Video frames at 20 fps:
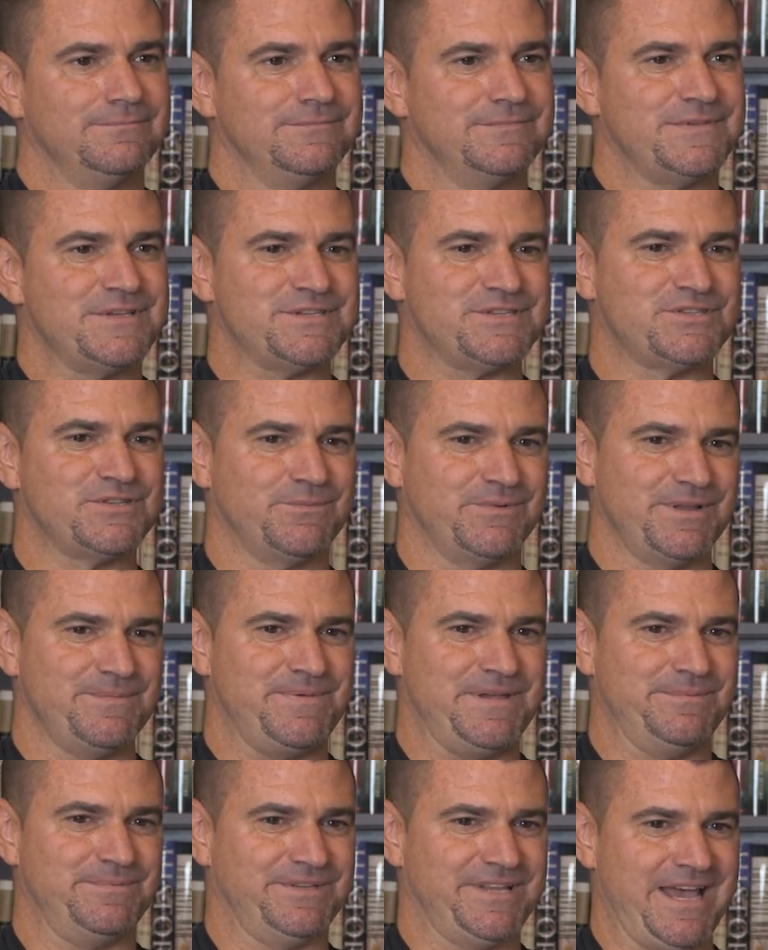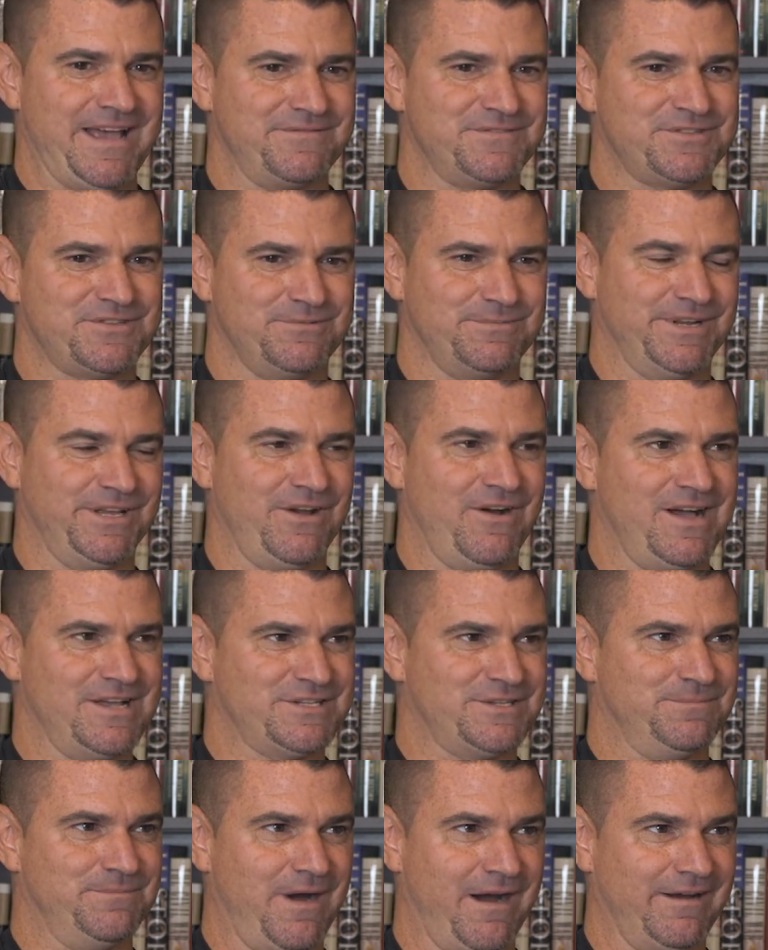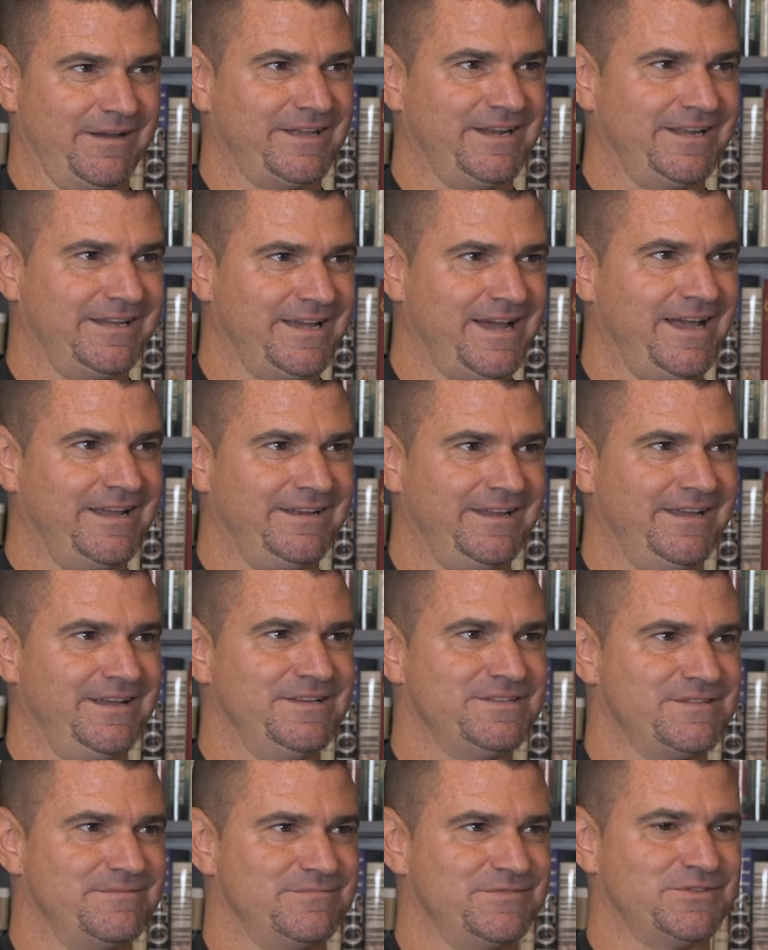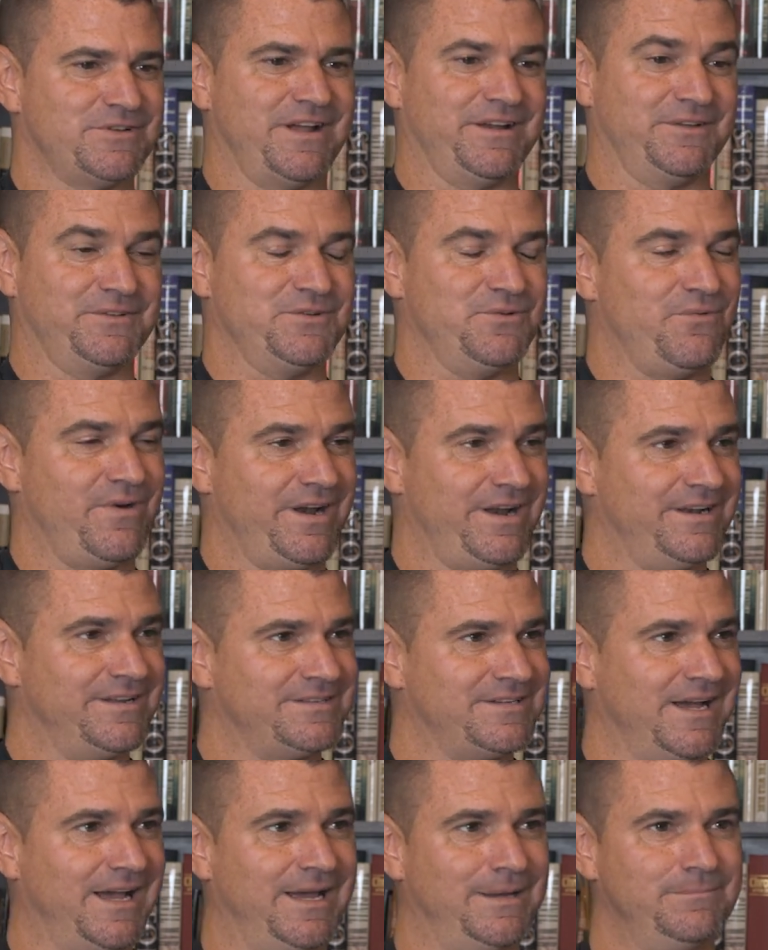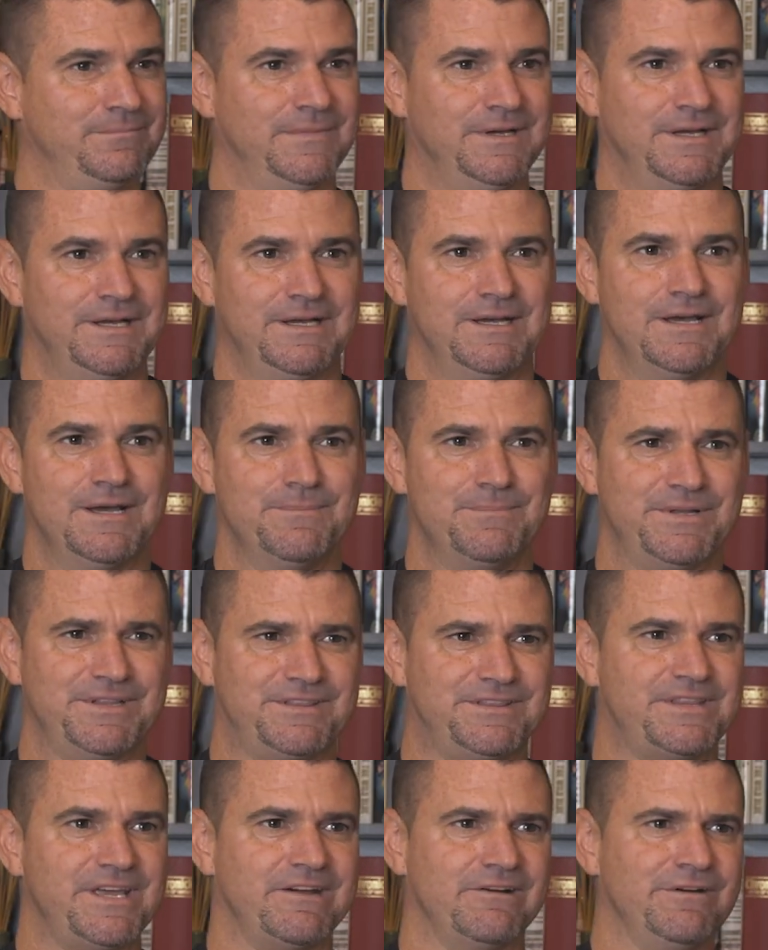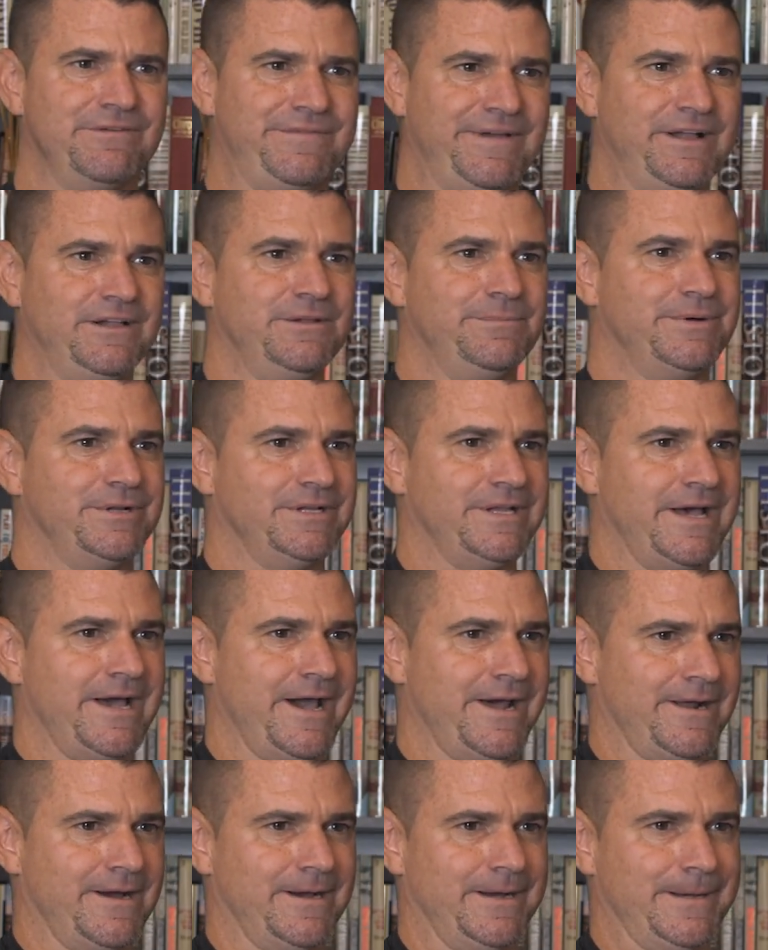there's so many people that have so many awesome marketing ideas. I'm trying to do one at a time, but they're available at